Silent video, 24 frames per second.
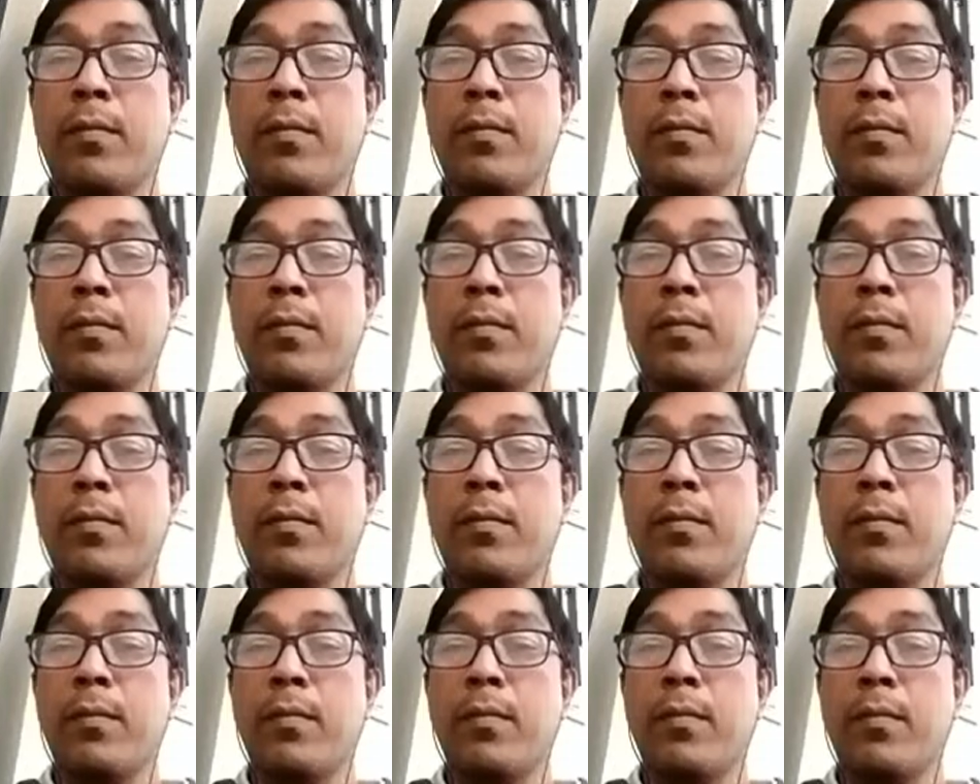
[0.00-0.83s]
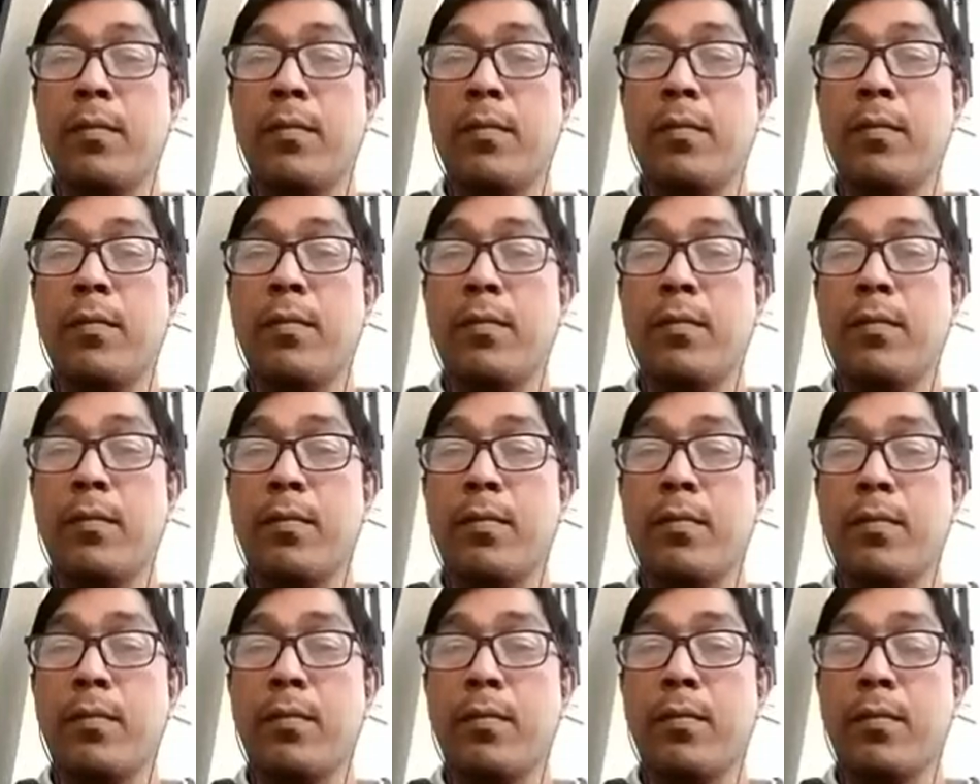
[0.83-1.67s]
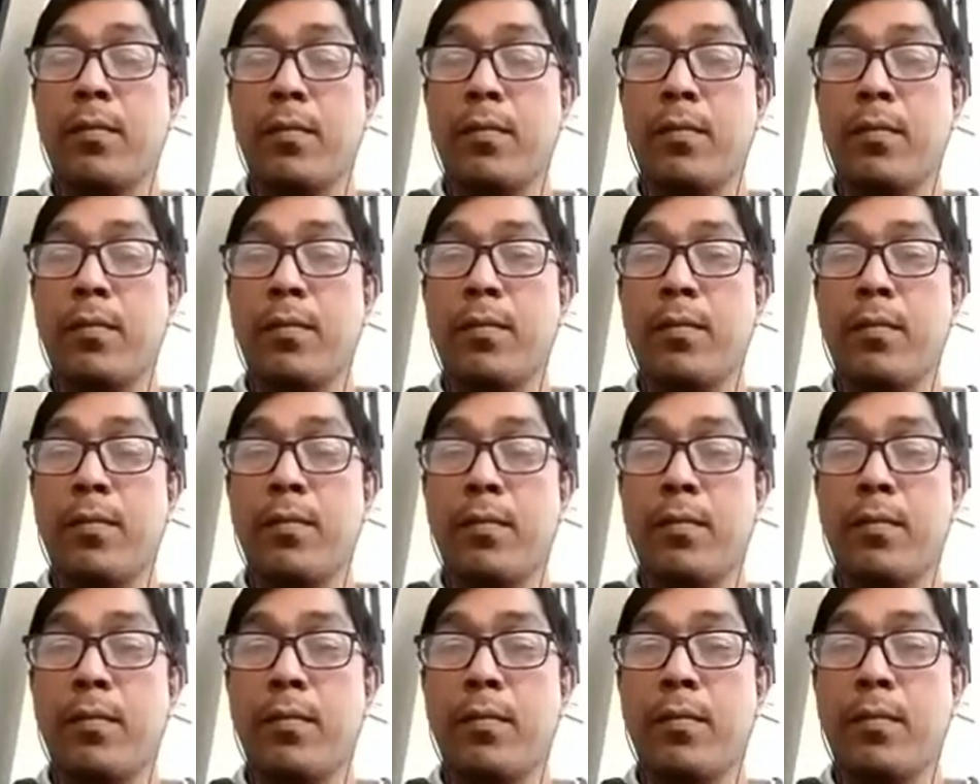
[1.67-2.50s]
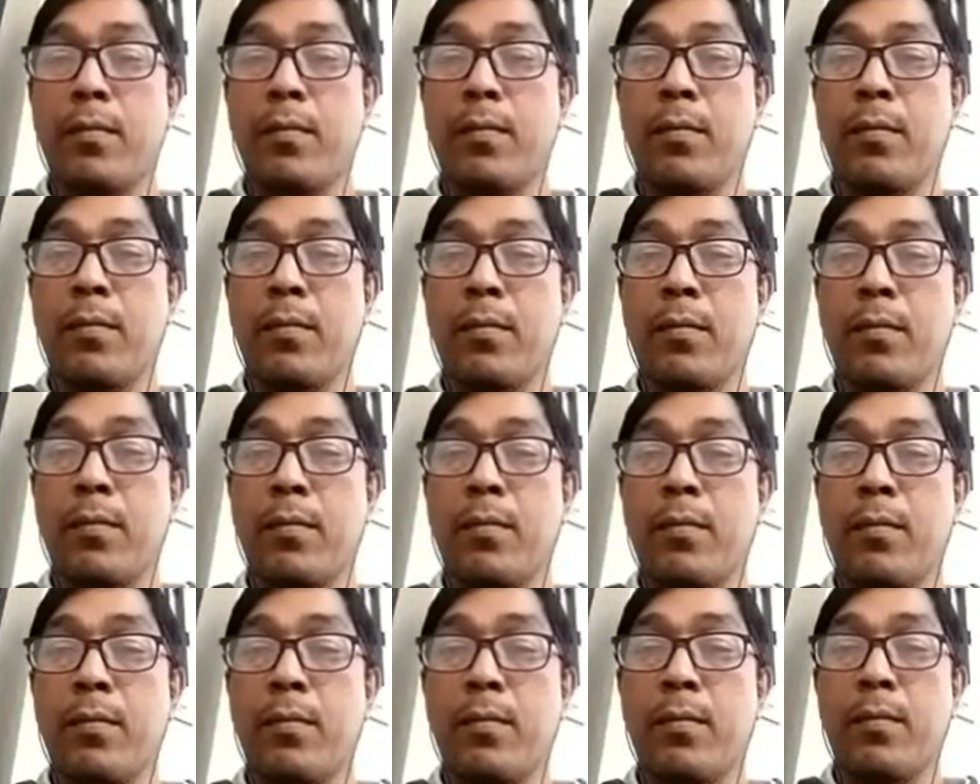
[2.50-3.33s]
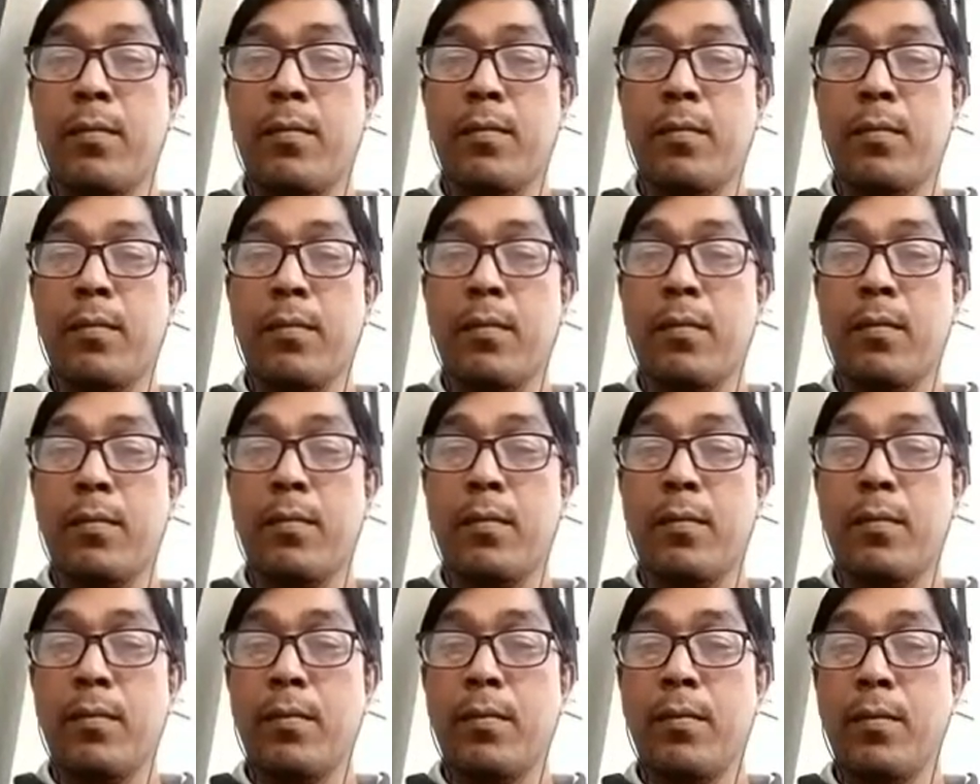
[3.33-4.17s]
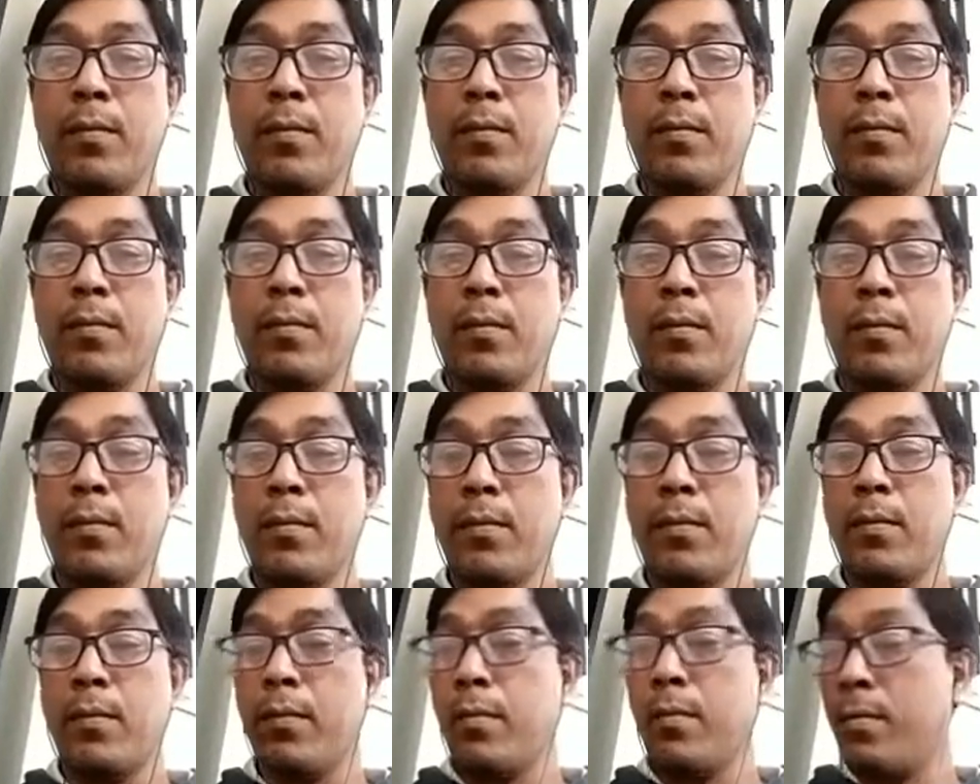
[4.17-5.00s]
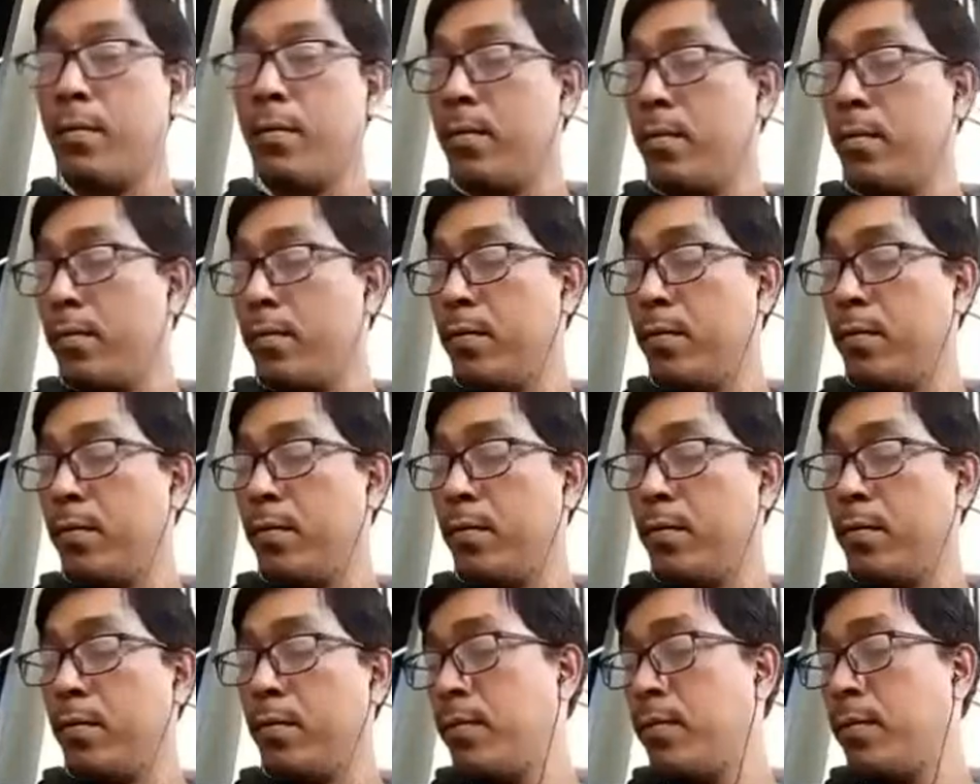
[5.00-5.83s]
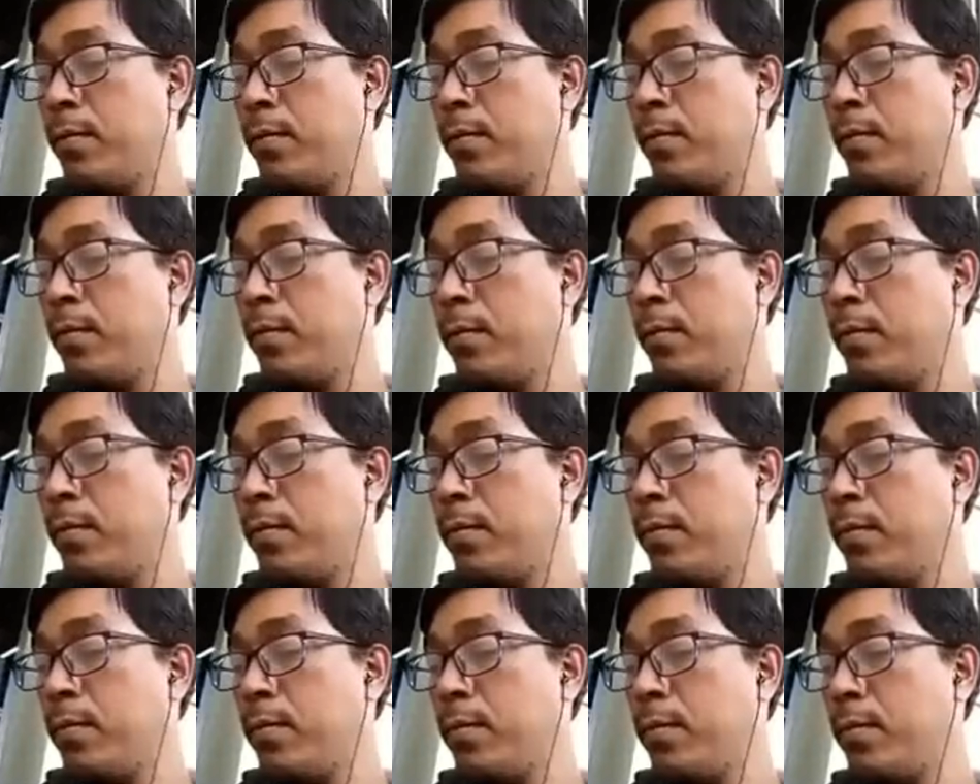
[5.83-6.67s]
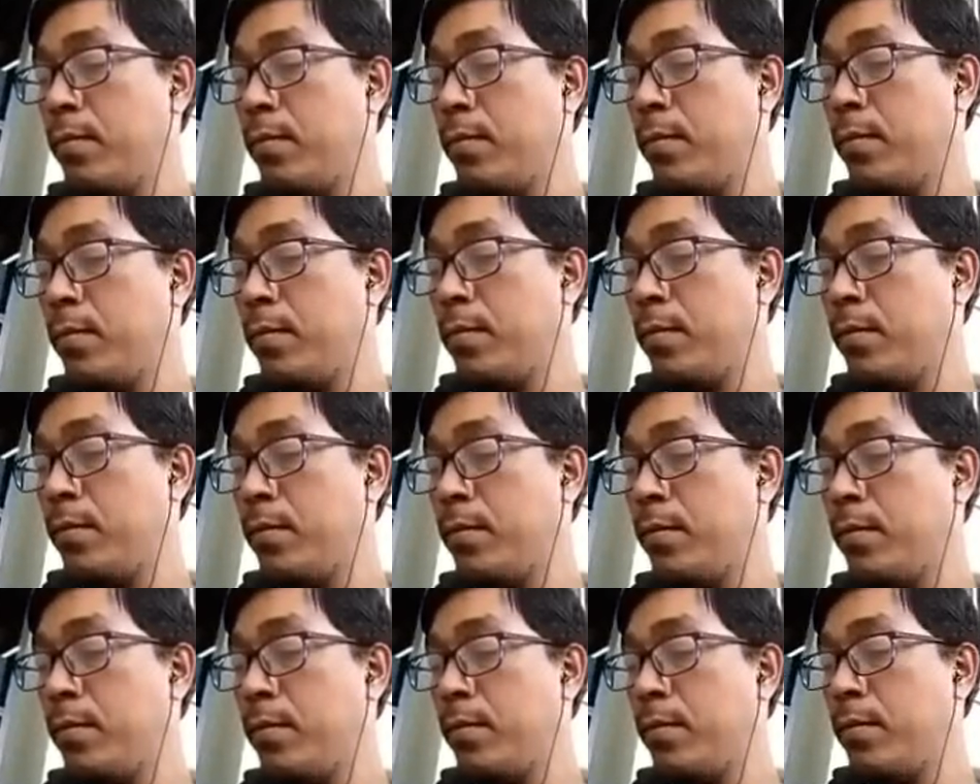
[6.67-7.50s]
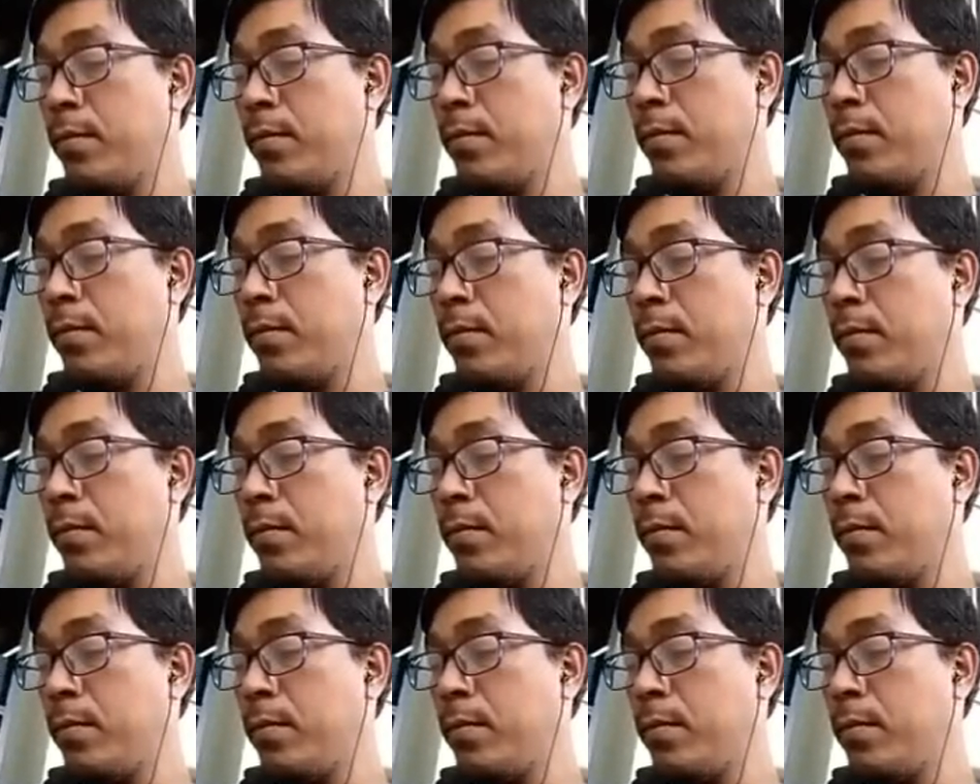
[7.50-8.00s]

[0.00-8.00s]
This person isn't speaking.